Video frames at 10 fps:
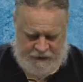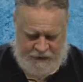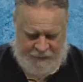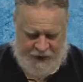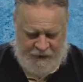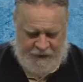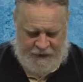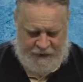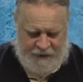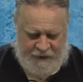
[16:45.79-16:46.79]

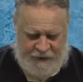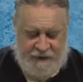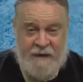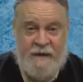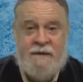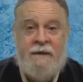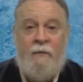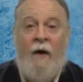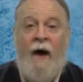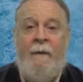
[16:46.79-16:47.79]
Apparently, l'état de
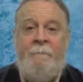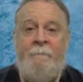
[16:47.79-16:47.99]
moi.